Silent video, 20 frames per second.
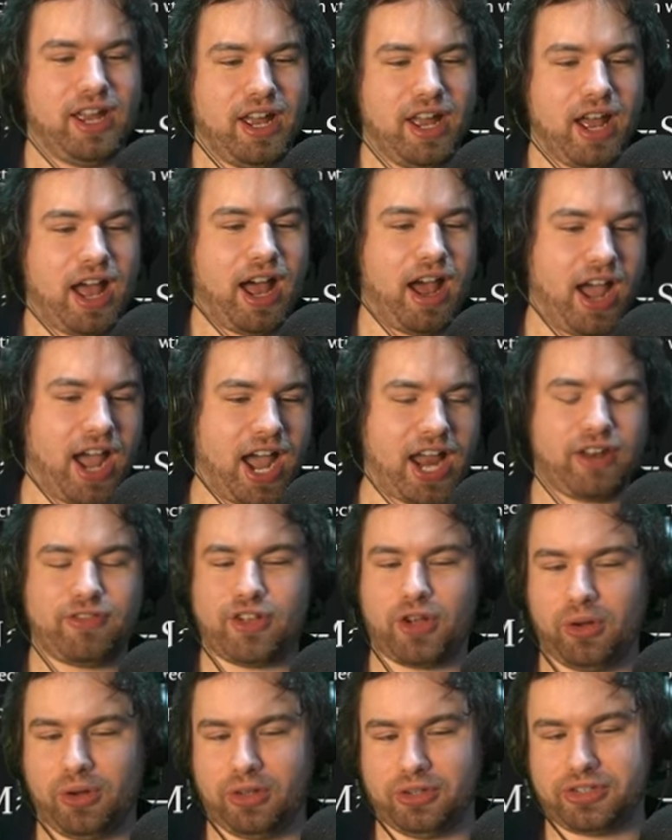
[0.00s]
Uh, and of
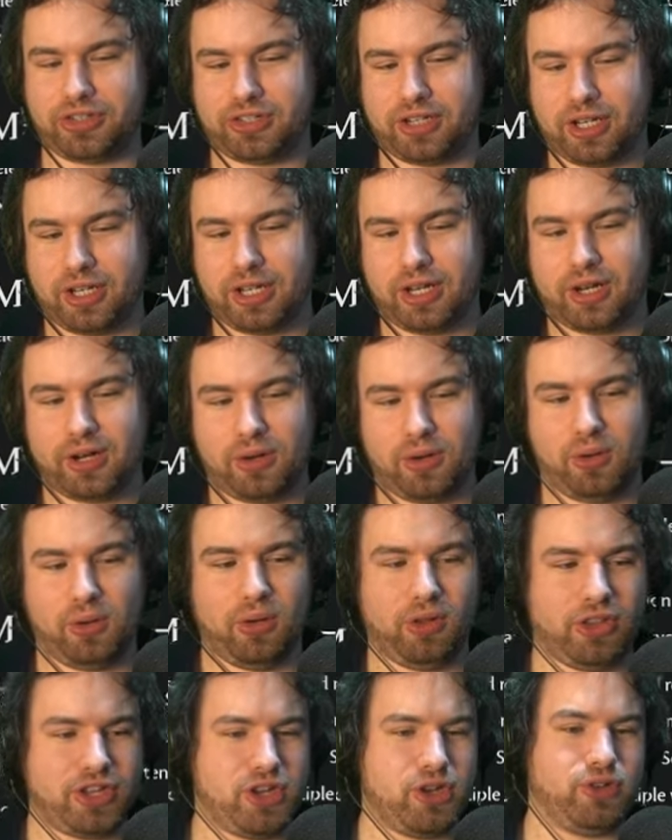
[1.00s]
course, all
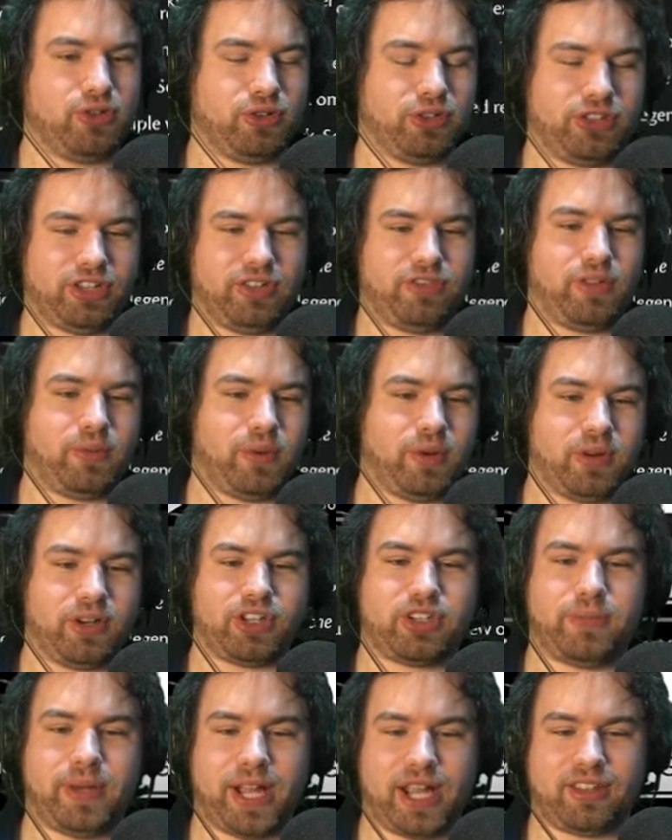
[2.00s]
the usual stuff that we were
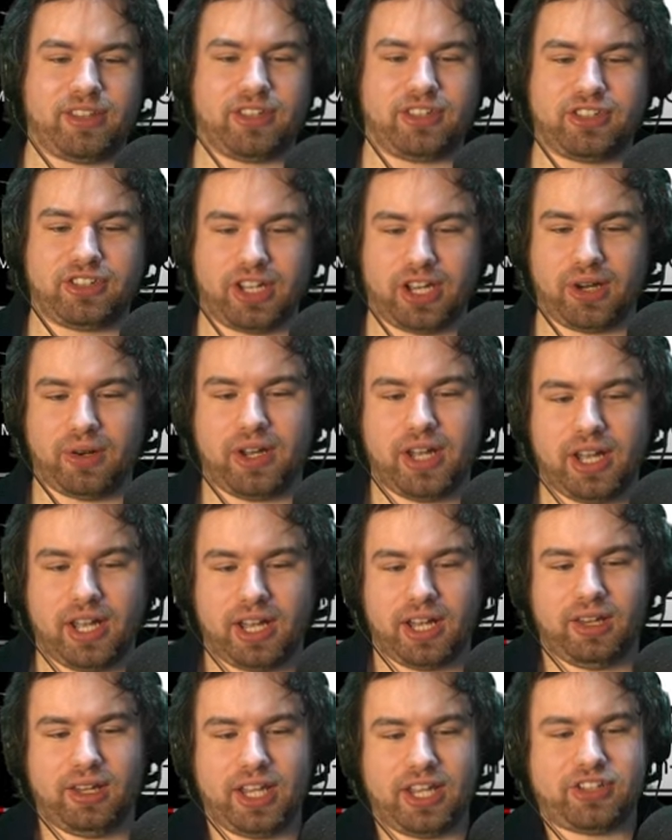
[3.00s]
expecting. So
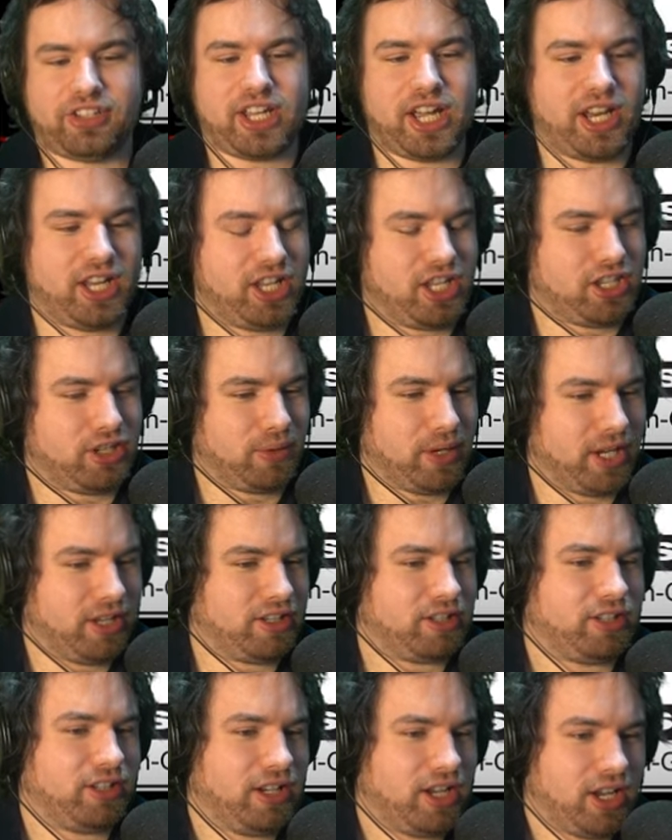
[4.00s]
let's get into
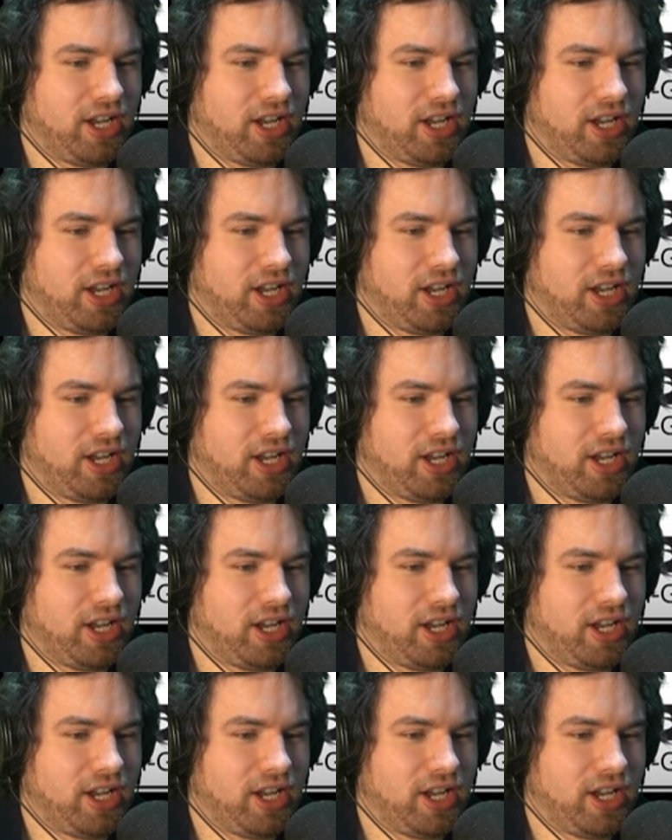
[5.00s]
it.